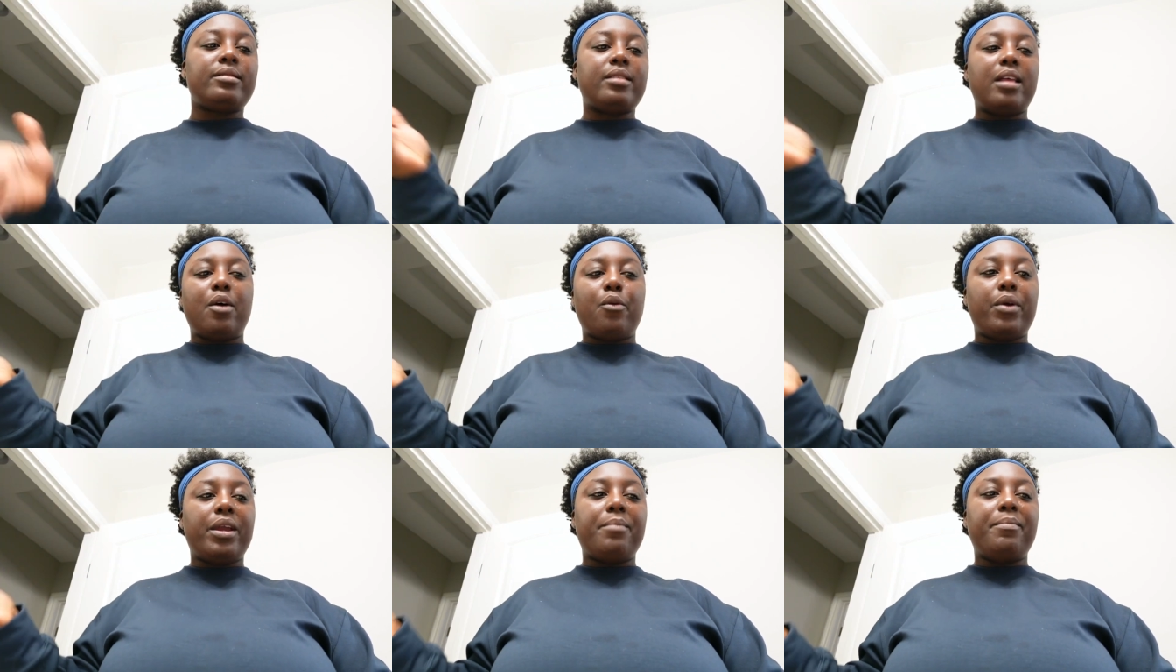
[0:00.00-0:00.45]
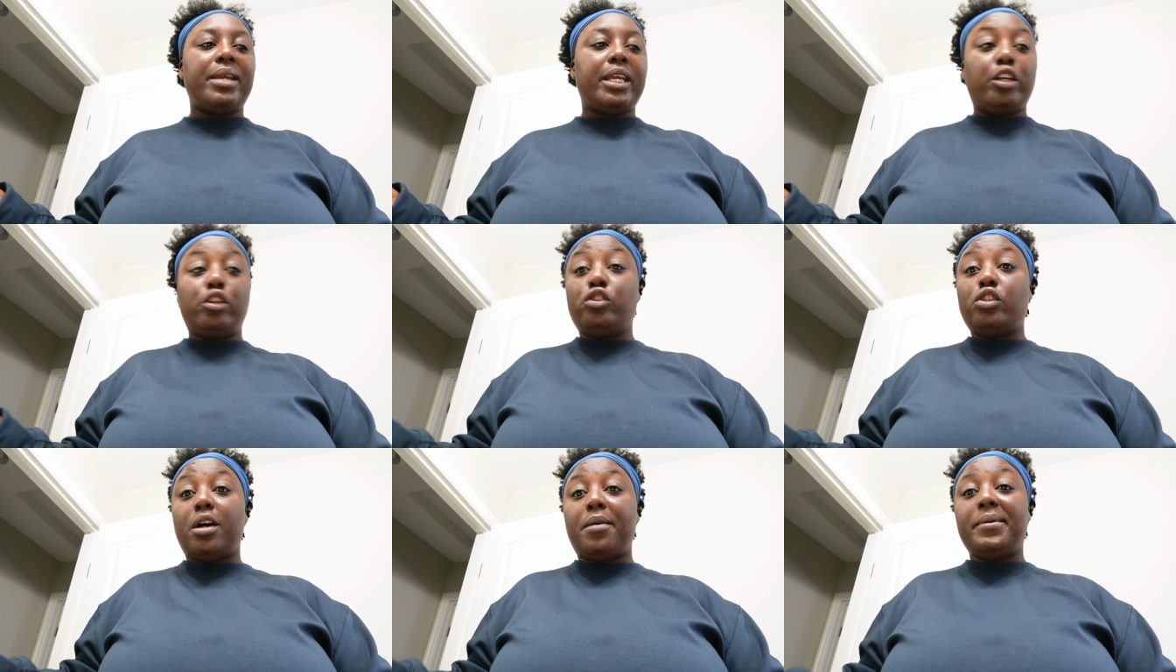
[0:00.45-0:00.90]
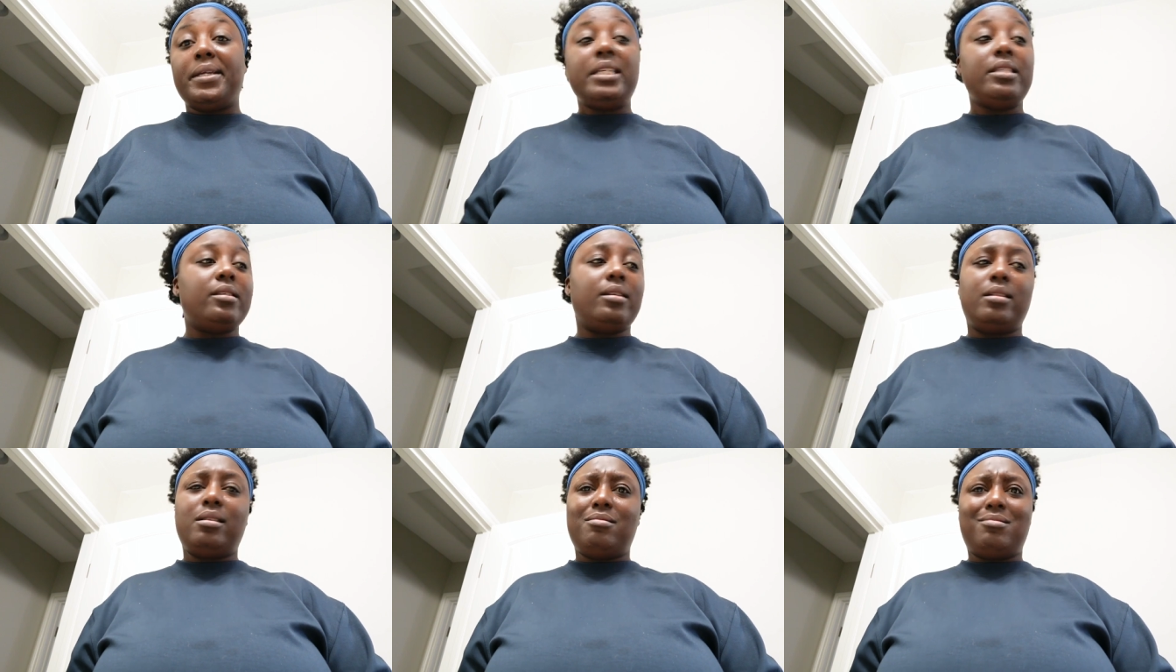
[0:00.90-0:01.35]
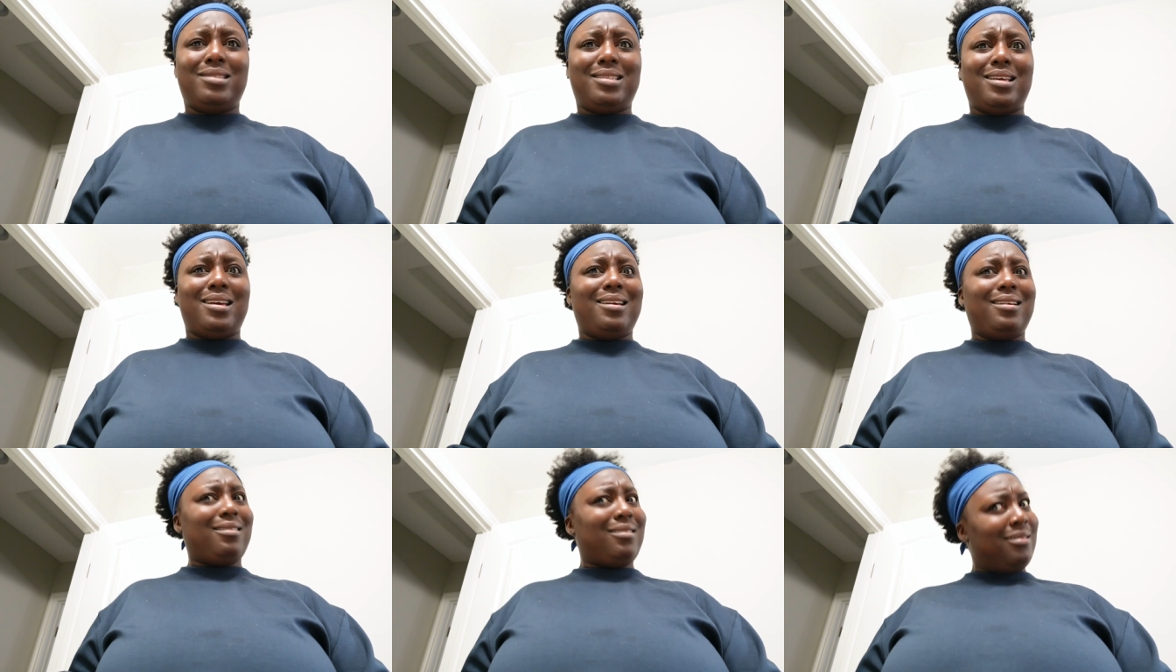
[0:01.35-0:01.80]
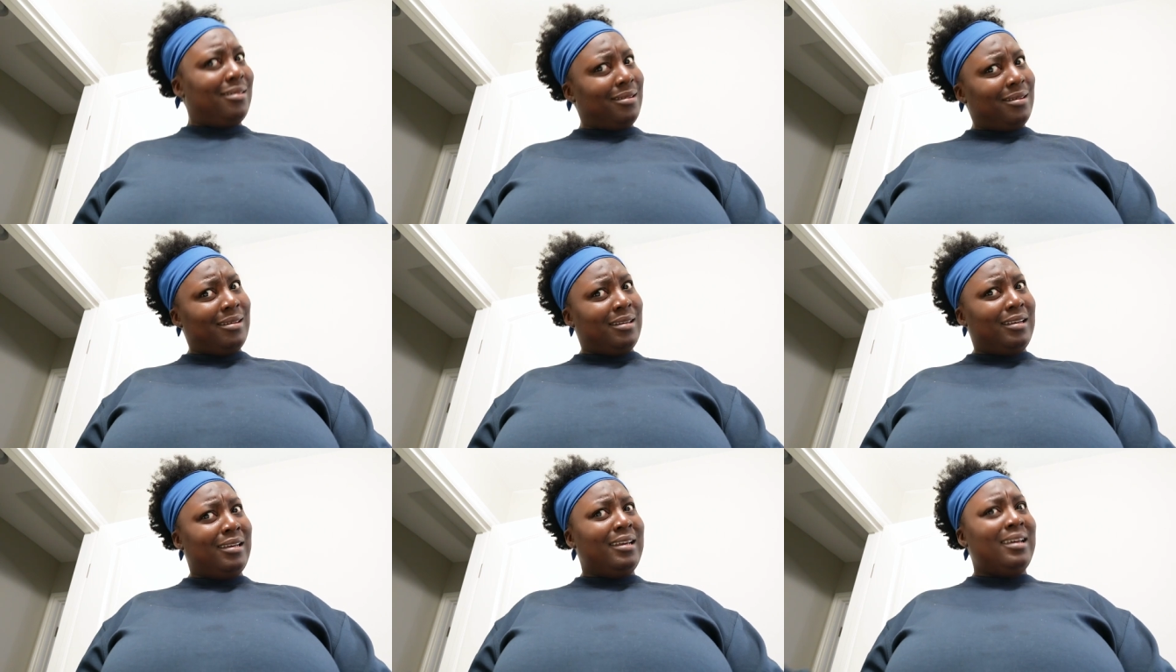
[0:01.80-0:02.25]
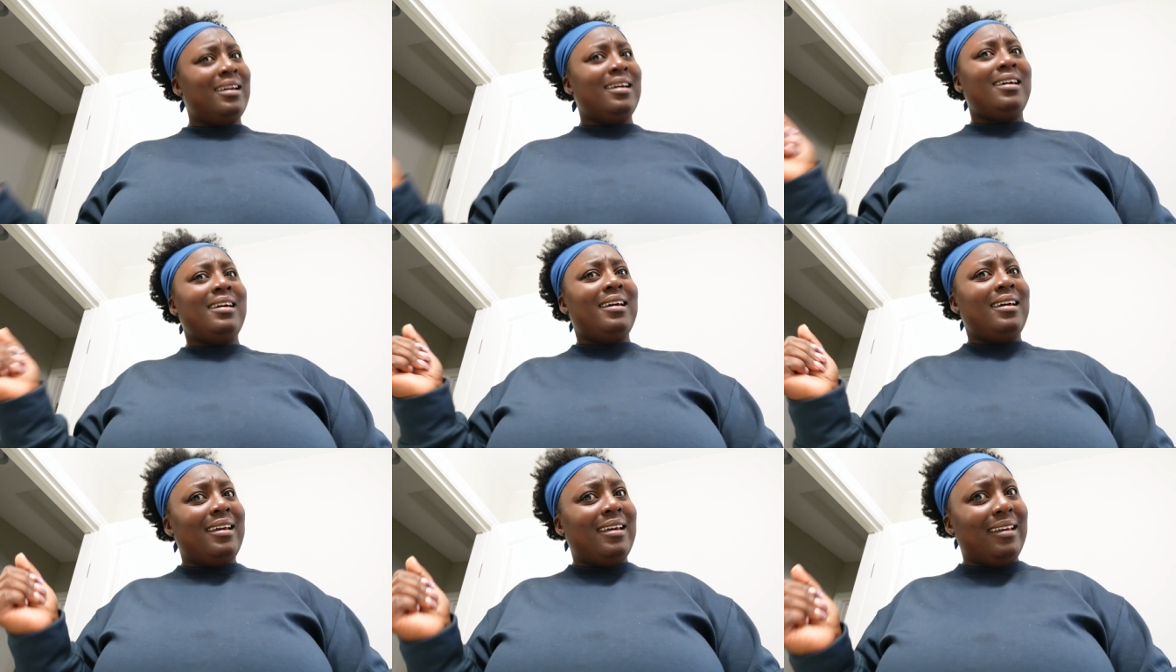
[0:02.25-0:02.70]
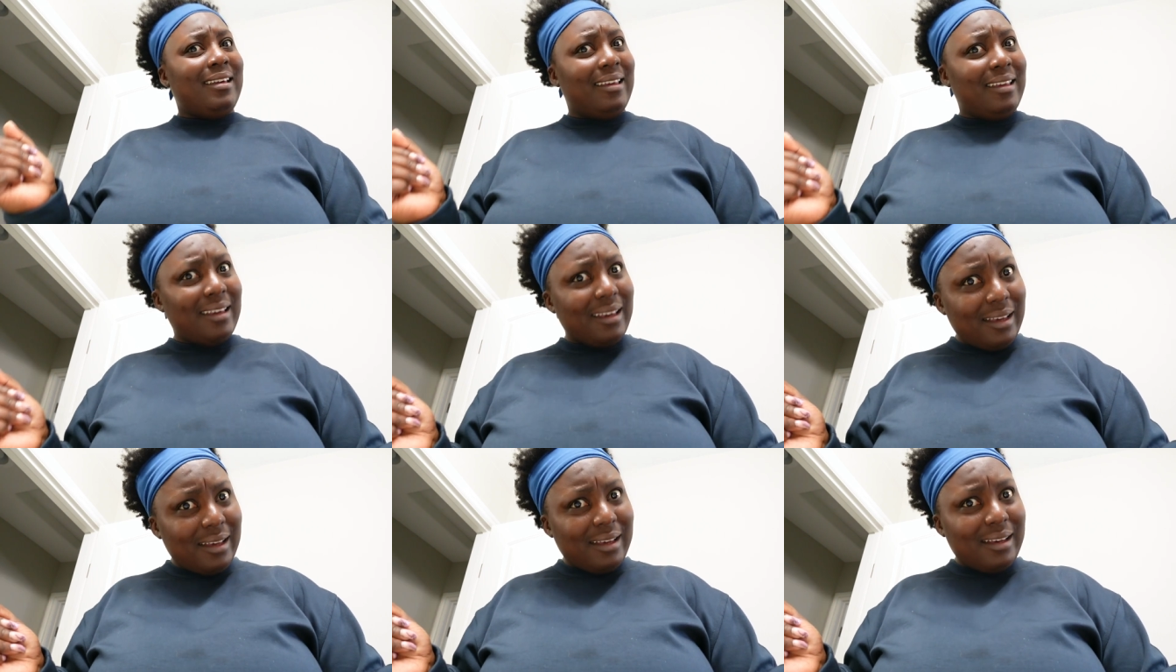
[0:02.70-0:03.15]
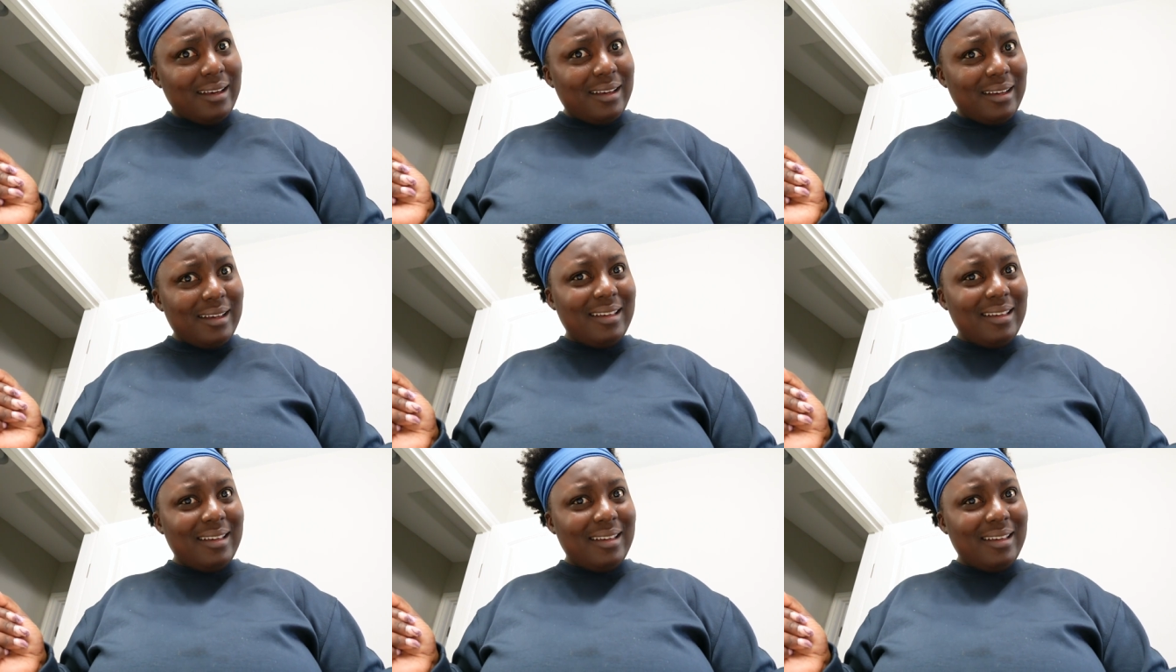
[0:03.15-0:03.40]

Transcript: That way make your job easier. And I was like, yeah,